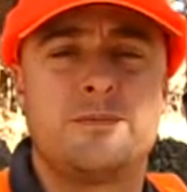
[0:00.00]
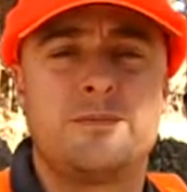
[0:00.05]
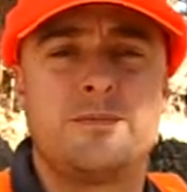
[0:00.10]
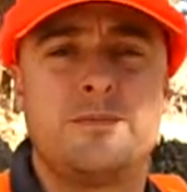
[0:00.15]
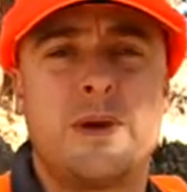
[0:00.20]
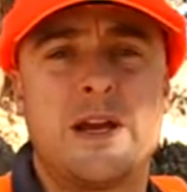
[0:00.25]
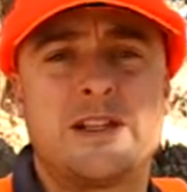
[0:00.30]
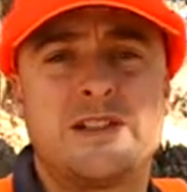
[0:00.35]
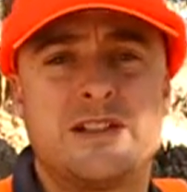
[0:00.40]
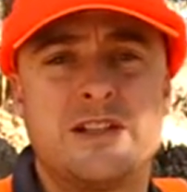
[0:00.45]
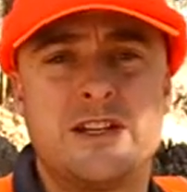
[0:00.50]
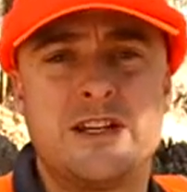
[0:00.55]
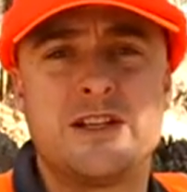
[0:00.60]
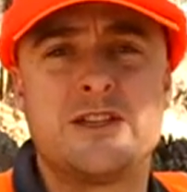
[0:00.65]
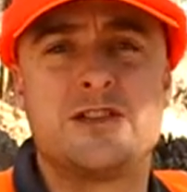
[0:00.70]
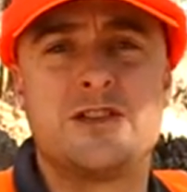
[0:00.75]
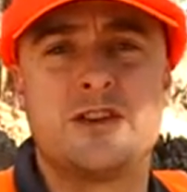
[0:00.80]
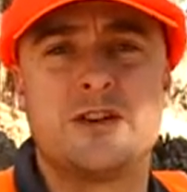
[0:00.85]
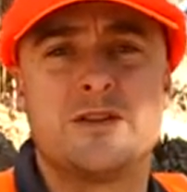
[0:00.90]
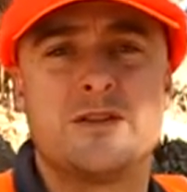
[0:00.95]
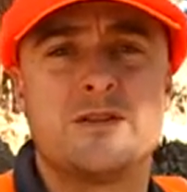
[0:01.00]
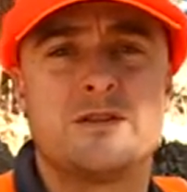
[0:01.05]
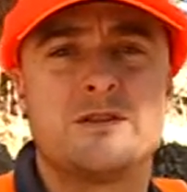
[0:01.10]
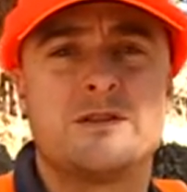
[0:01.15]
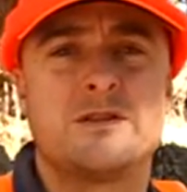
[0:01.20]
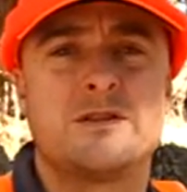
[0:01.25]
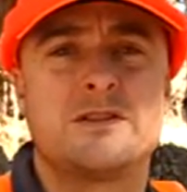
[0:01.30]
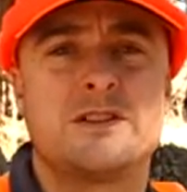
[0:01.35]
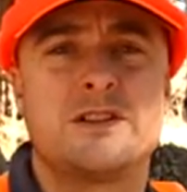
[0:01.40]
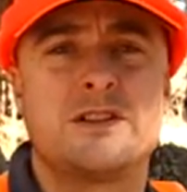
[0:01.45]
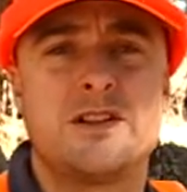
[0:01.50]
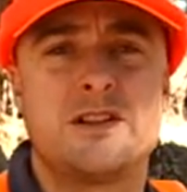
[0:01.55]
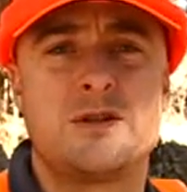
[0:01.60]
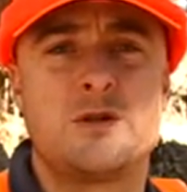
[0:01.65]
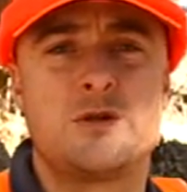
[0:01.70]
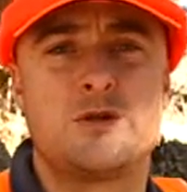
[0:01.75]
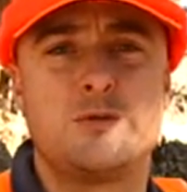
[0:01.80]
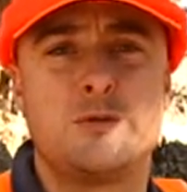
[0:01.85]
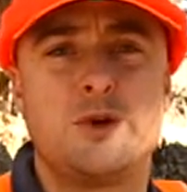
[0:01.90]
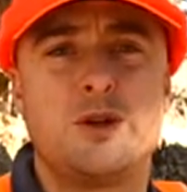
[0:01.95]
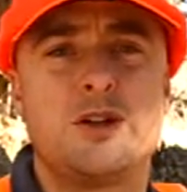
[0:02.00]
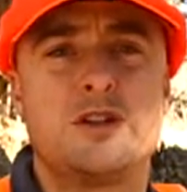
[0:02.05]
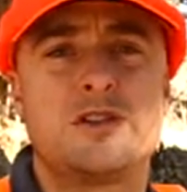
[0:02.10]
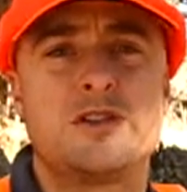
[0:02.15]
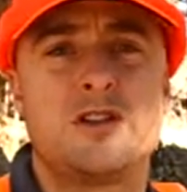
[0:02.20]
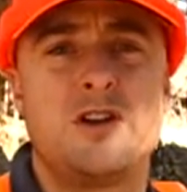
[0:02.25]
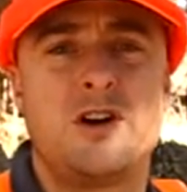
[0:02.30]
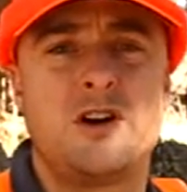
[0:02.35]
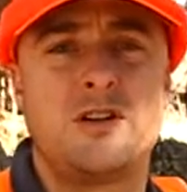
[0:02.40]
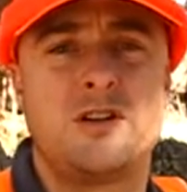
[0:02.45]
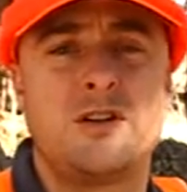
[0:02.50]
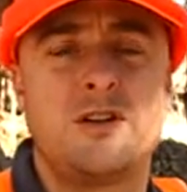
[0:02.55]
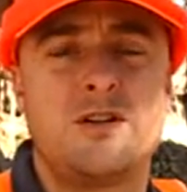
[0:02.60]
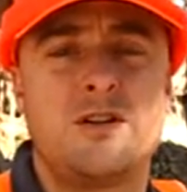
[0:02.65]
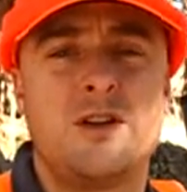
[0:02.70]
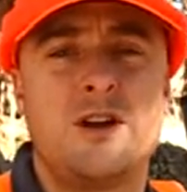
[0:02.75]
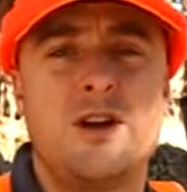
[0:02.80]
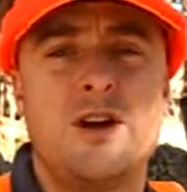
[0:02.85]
makes it easier to seat those bullets longer.